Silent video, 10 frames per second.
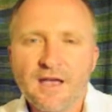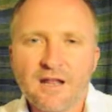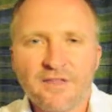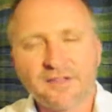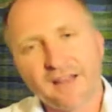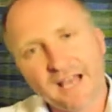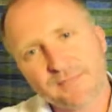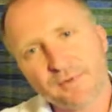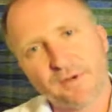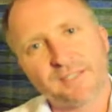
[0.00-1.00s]
And I think the
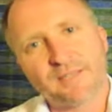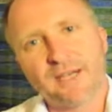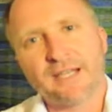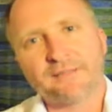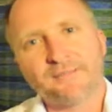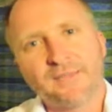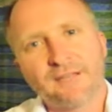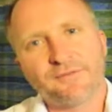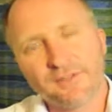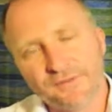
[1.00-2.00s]
last point to make,
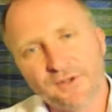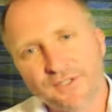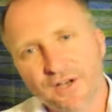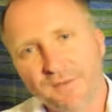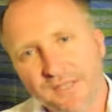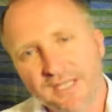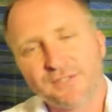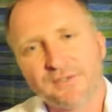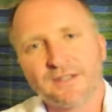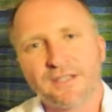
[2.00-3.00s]
and for the first time in the
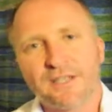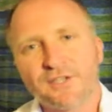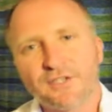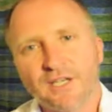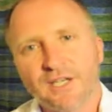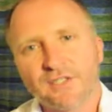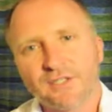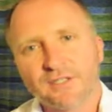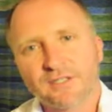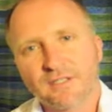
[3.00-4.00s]
history of the
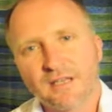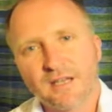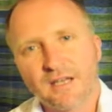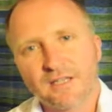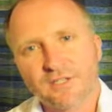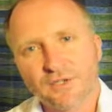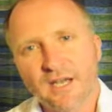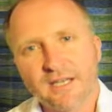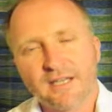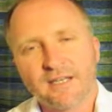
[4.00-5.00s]
negotiations,
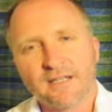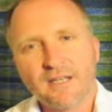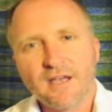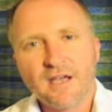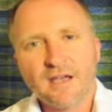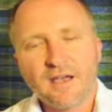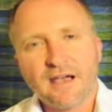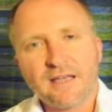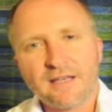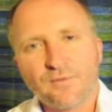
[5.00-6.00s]
Australia
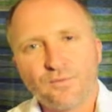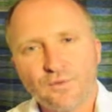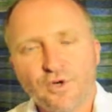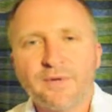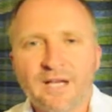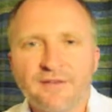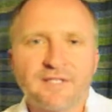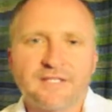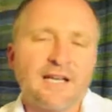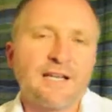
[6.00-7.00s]
will be
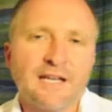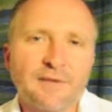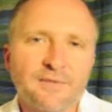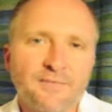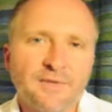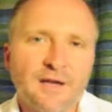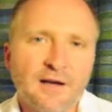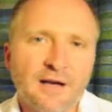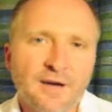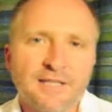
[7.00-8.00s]
able to stand up
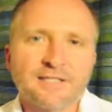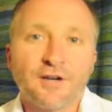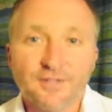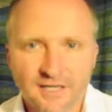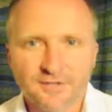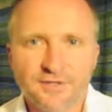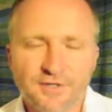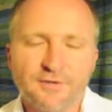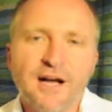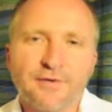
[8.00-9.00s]
amongst those
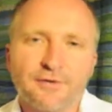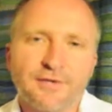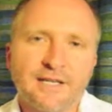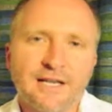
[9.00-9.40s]
countries who are already